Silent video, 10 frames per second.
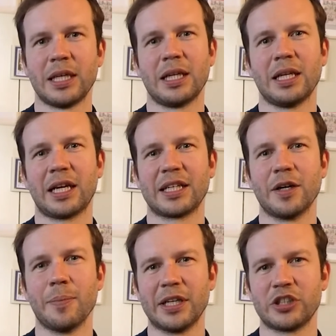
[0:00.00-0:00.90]
like I
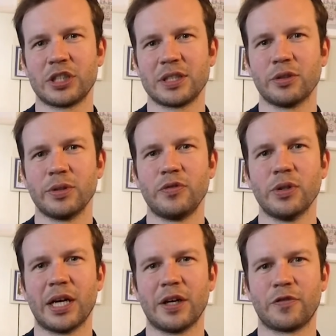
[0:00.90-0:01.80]
mentioned, so if you
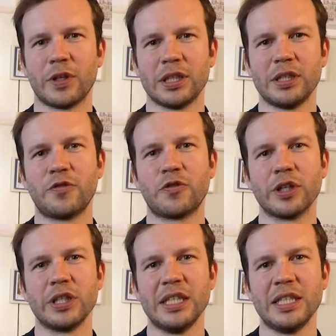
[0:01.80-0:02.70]
have different
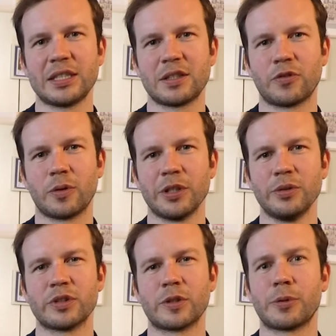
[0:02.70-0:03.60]
needs from a
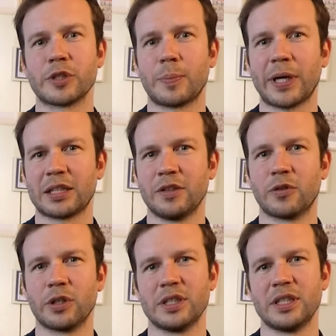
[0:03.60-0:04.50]
user perspective or the
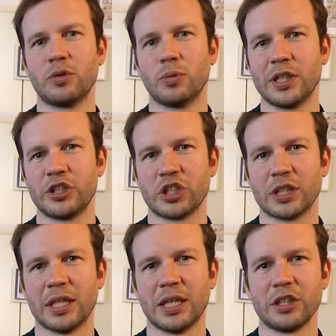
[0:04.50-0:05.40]
situation
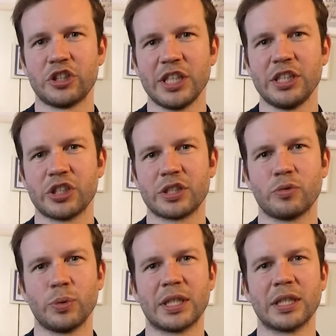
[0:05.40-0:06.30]
changes, we
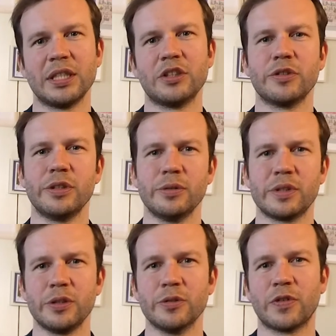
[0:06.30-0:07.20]
can introduce
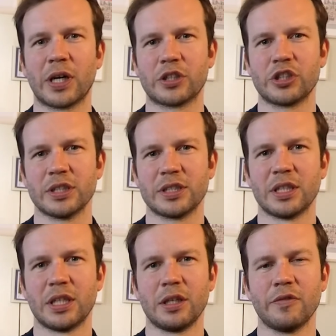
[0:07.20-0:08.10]
new functions
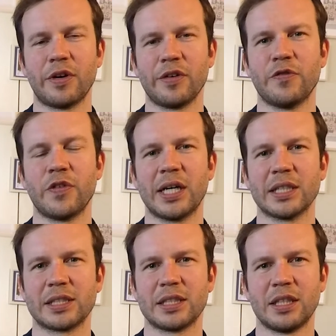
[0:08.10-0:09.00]
very fast.
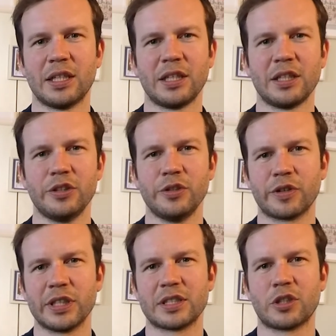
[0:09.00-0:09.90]
During
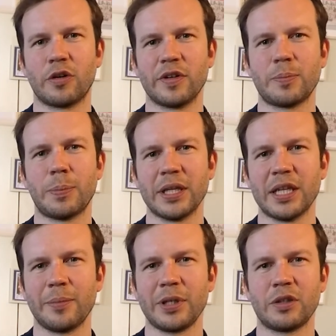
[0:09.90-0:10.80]
this COVID
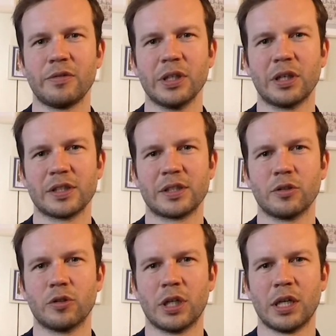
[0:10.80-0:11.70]
pandemic, we also
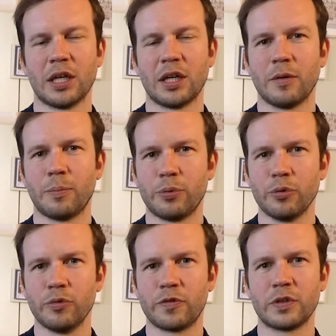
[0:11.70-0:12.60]

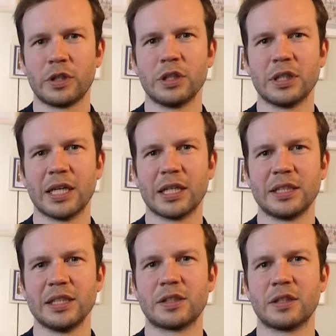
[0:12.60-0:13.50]
proved
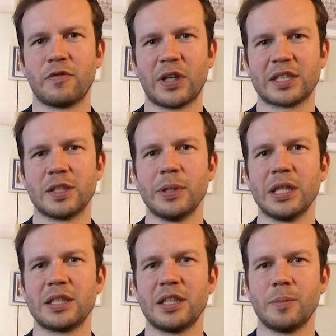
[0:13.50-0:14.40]
this
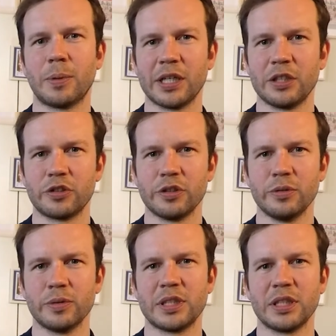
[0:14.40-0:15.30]
flexibility by introducing